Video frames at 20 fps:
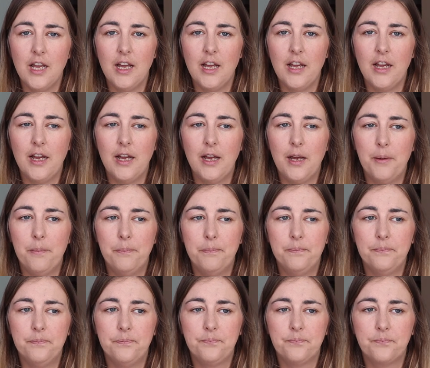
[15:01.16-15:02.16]

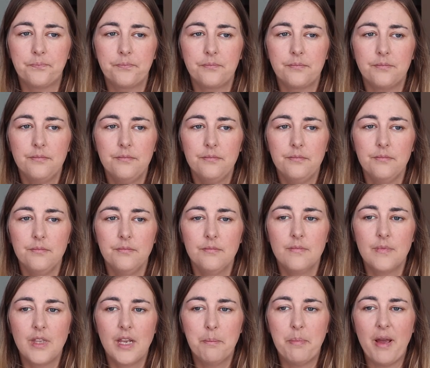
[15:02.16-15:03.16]

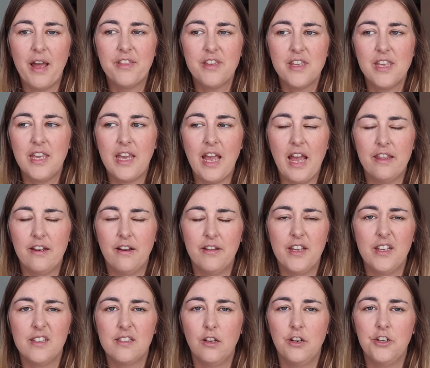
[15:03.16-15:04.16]
But I think you get there. I
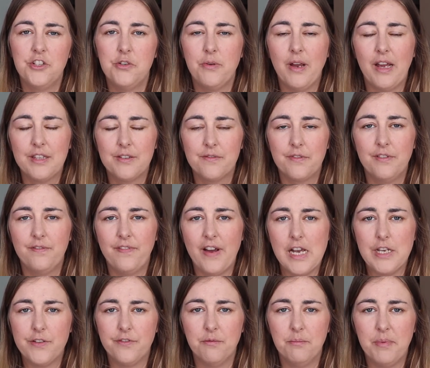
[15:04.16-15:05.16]
think as long as you ask for
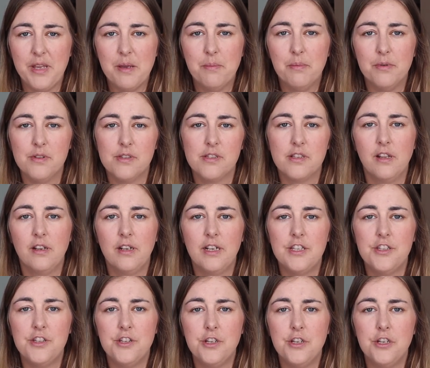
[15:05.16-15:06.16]
advice from people, so long
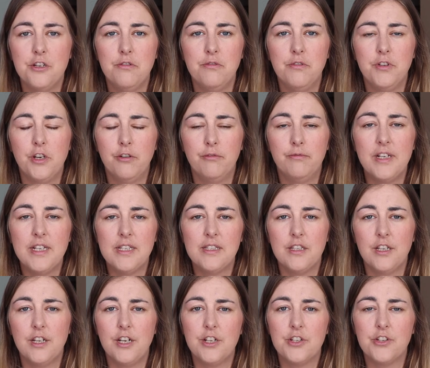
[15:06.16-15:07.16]
as you, you know,
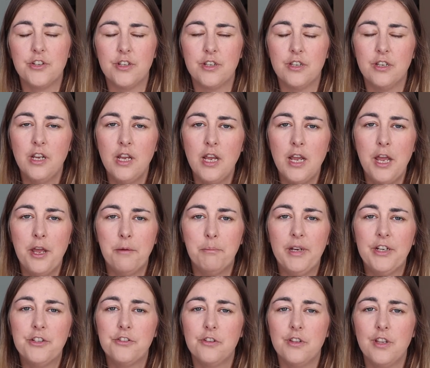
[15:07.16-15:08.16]
research and
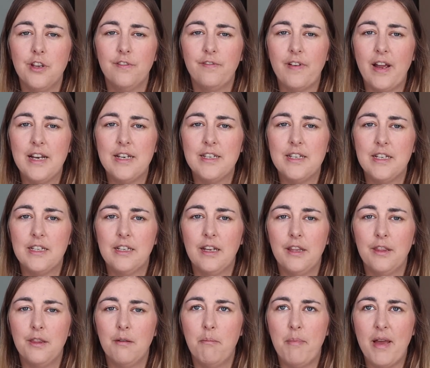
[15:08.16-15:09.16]
make sure that you're
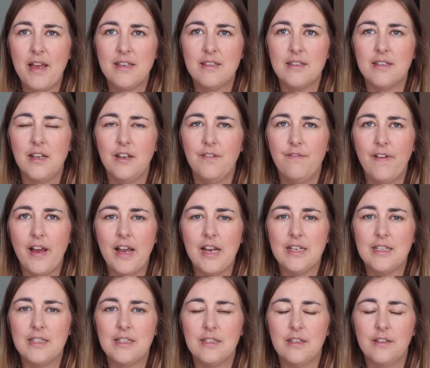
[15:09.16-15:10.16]
finding the best
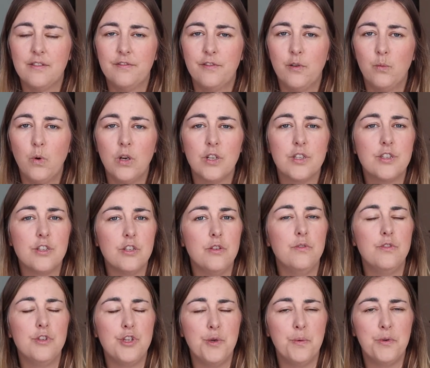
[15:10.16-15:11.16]
advice for what
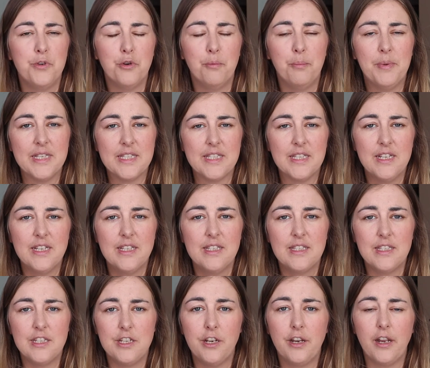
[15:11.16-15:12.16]
suits you and your
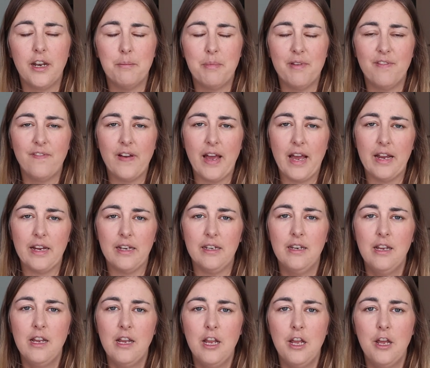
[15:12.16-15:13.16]
business, you're going to be
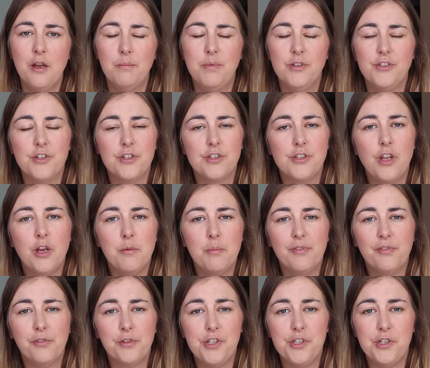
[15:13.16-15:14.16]
fine. But just know
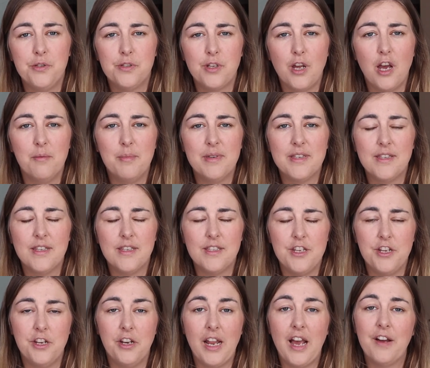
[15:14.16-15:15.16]
before you do start a business
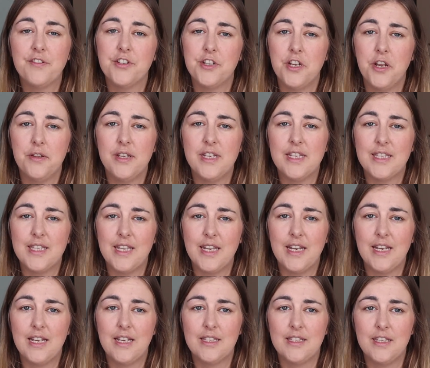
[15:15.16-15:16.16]
that you're going to have to know these
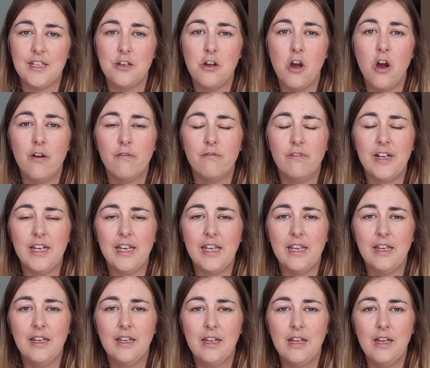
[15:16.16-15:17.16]
things. You can't
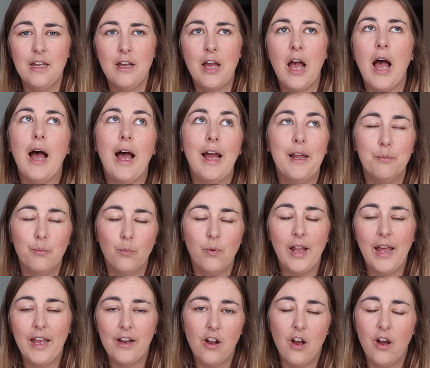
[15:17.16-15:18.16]
really,
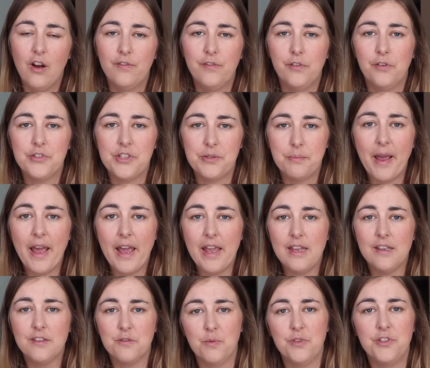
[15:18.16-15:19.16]
I can't afford to
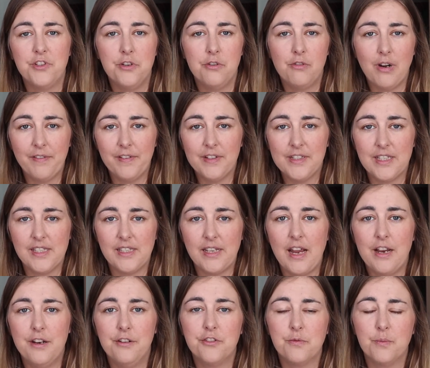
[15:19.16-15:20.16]
pay someone to do graphic
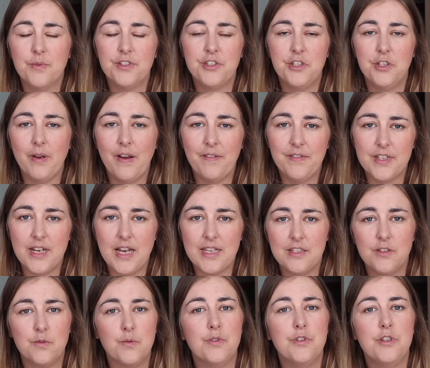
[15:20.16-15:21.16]
design, someone to do
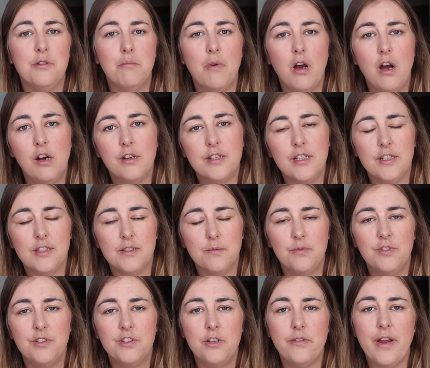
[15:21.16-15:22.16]
advertising, someone to do marketing,
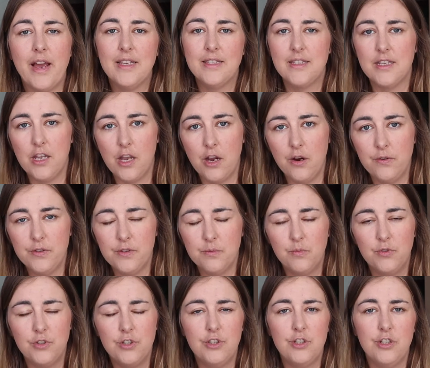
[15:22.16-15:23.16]
someone to do SEO,
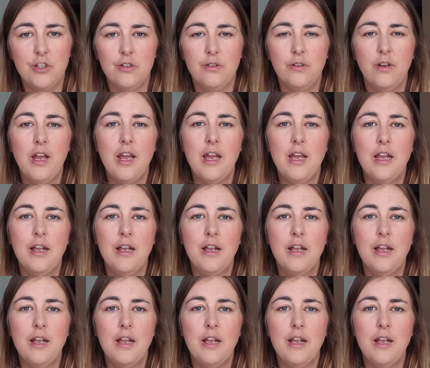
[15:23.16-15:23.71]
someone to do